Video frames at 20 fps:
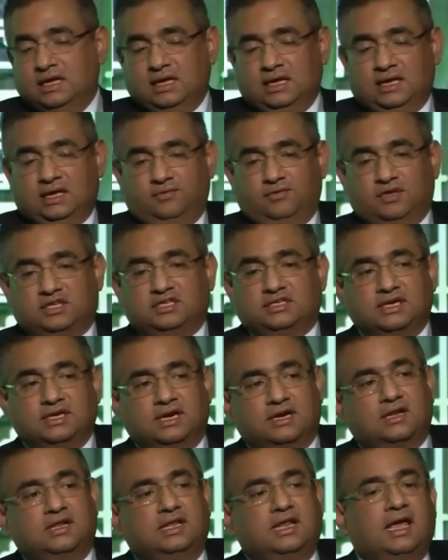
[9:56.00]

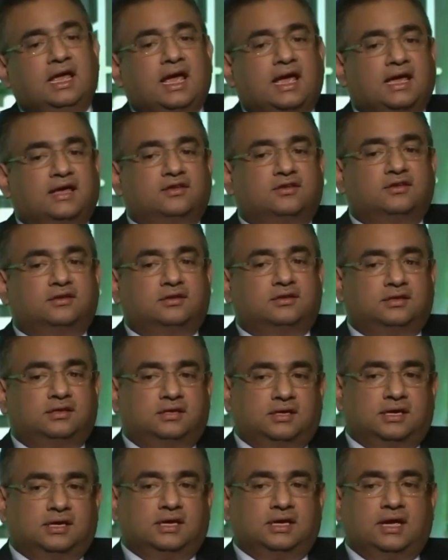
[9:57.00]
certainly has
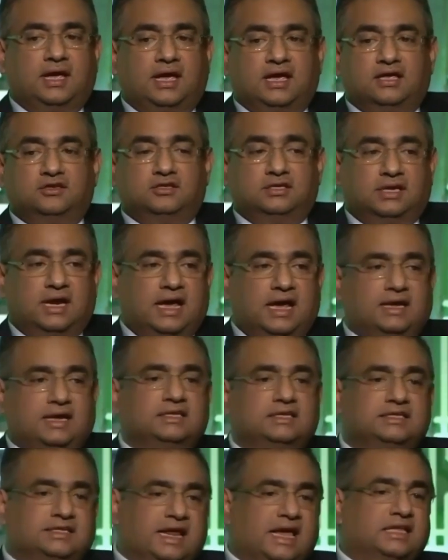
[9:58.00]
United
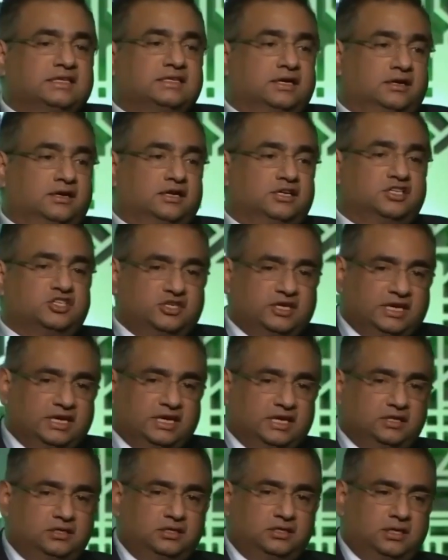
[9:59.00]
States under
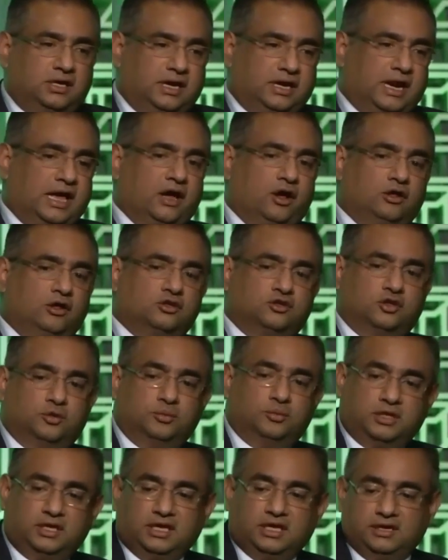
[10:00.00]
siege. And I also
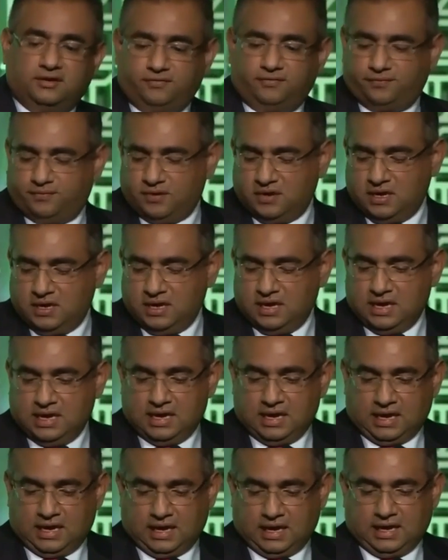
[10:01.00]
believe
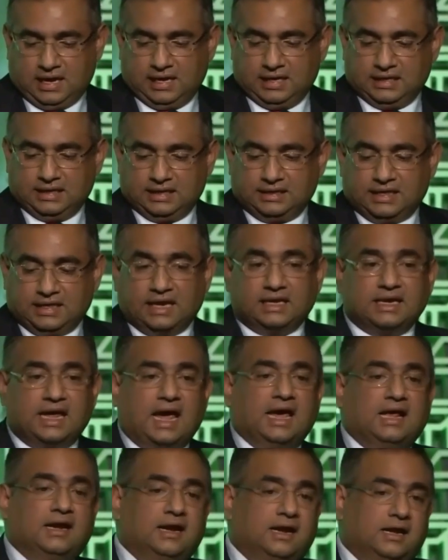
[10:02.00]
that
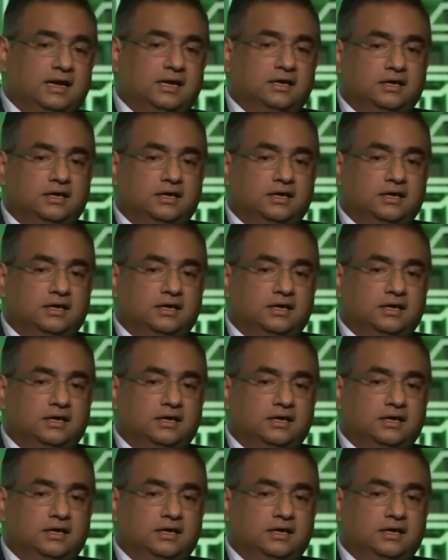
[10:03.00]
Canada is